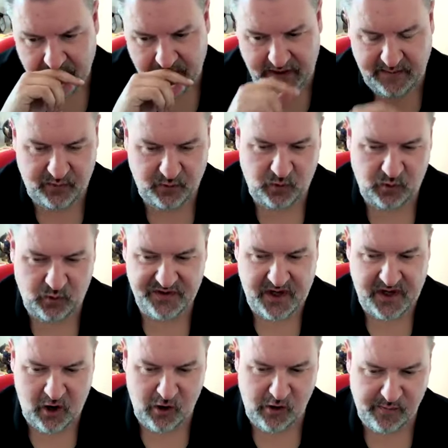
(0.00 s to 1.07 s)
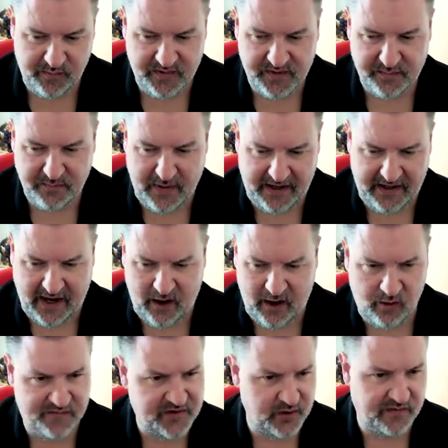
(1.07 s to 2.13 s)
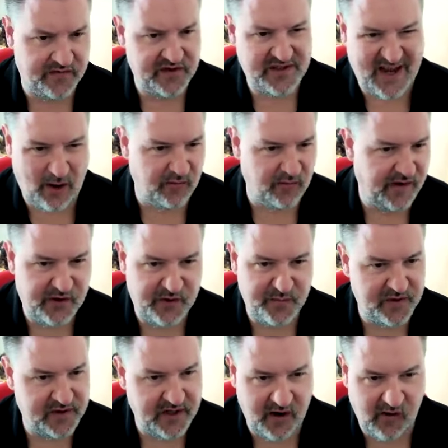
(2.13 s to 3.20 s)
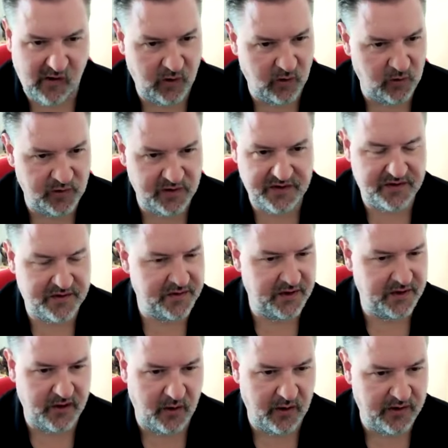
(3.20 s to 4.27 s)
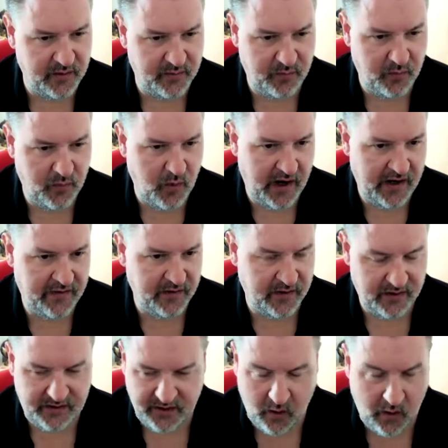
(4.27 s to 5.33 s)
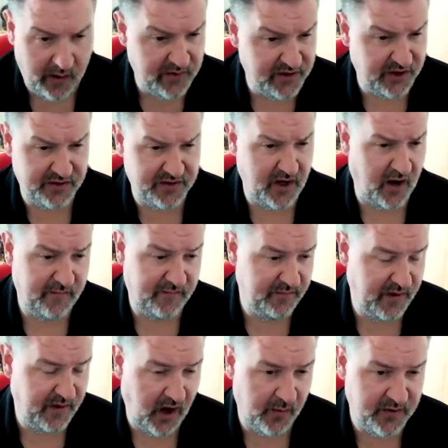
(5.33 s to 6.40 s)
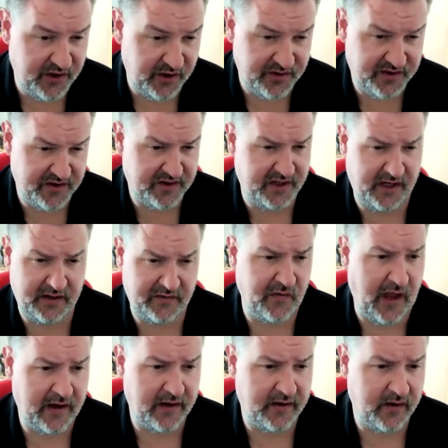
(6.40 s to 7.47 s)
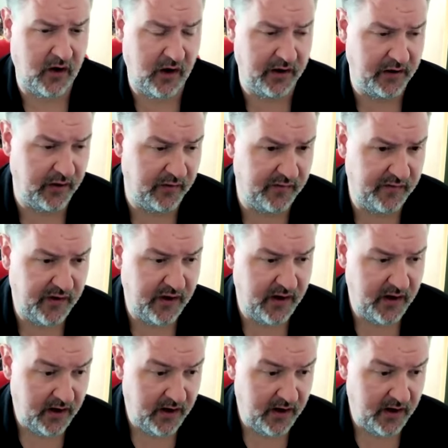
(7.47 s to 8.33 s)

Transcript: people's homes made out of sort of salvaged materials, you know, in the way that, you know, I was used, I've, I was used to seeing that kind of